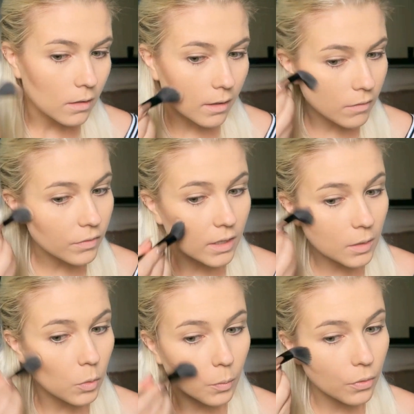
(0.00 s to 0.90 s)
Now if you
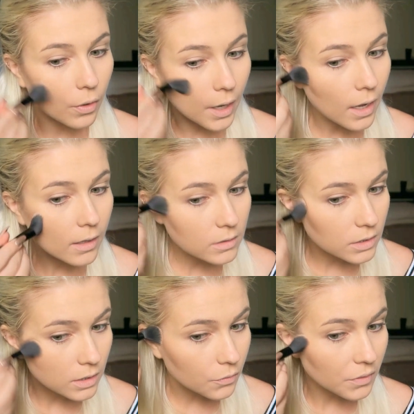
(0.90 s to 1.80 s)
need more
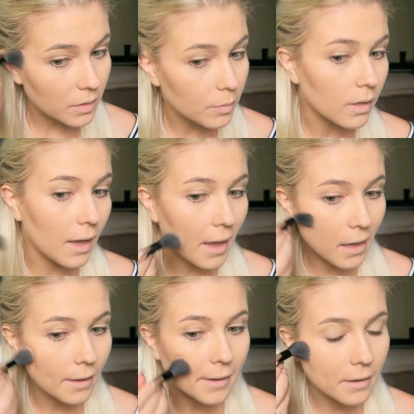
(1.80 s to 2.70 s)
product, you can
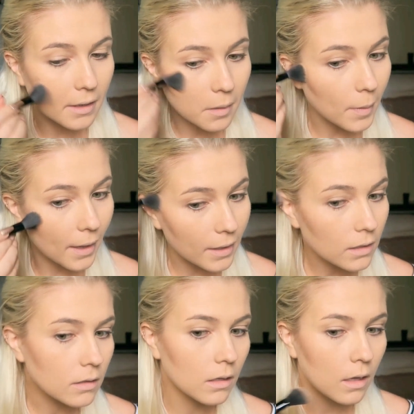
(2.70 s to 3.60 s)
reapply and keep
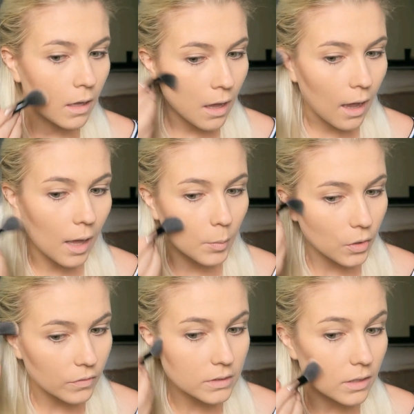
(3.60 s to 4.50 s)
adding.
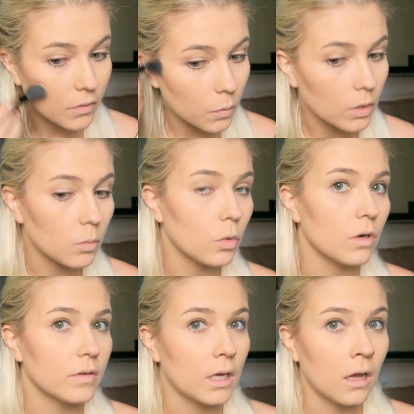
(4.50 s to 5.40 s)
And obviously if you want
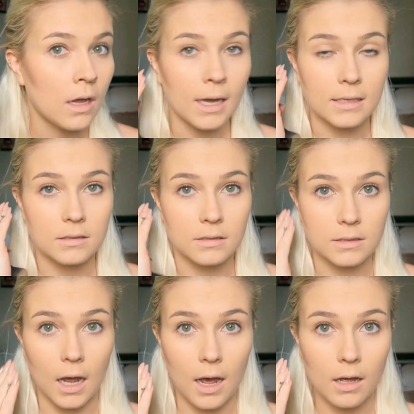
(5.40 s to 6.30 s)
more of a
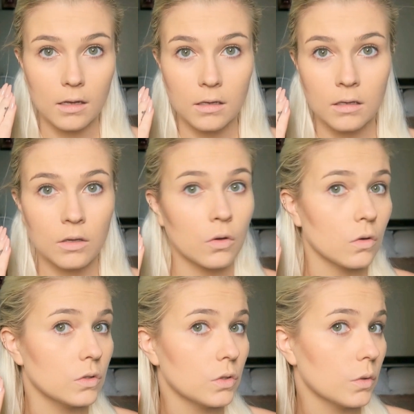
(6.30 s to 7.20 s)
dark
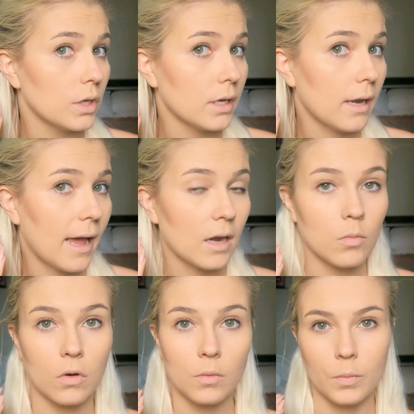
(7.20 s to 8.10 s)
contour, you can add
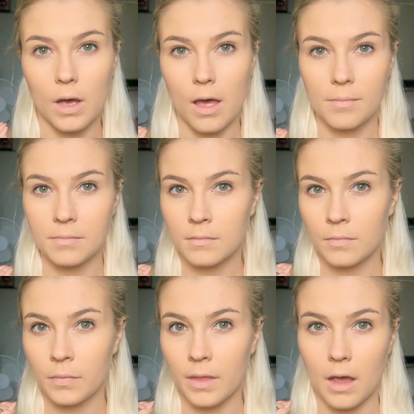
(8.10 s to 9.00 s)
more, but
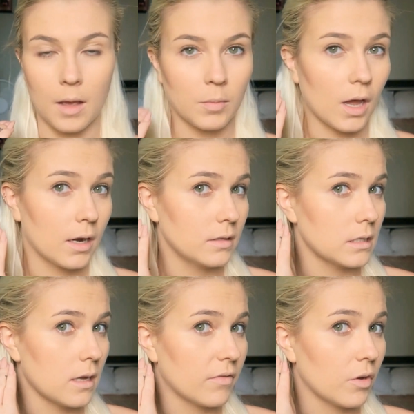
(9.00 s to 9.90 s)
I'm kind of
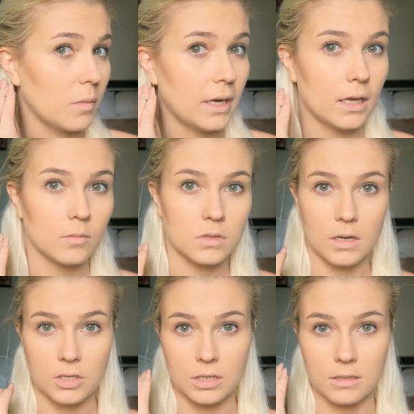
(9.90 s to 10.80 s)
just after a medium, so
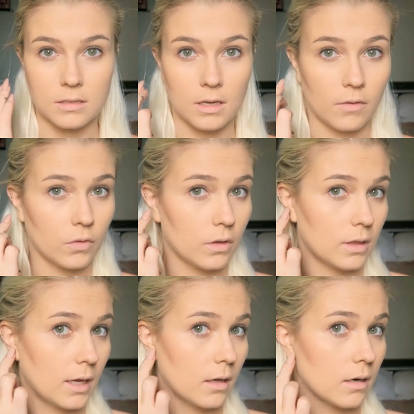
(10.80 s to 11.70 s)
as you can see I've got
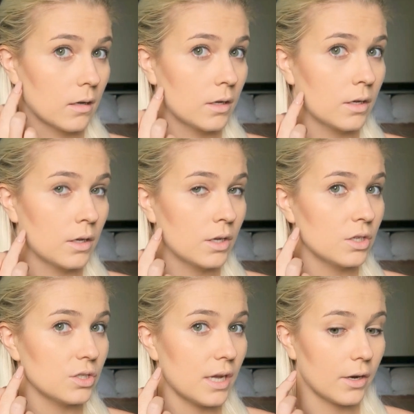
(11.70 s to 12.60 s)
that
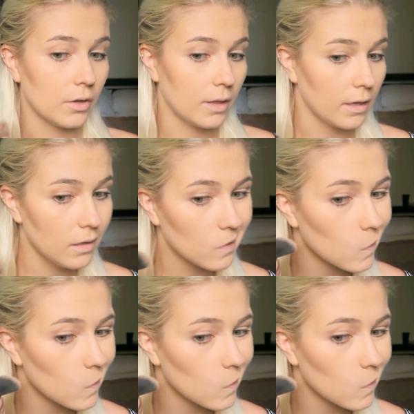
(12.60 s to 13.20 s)
shadow there.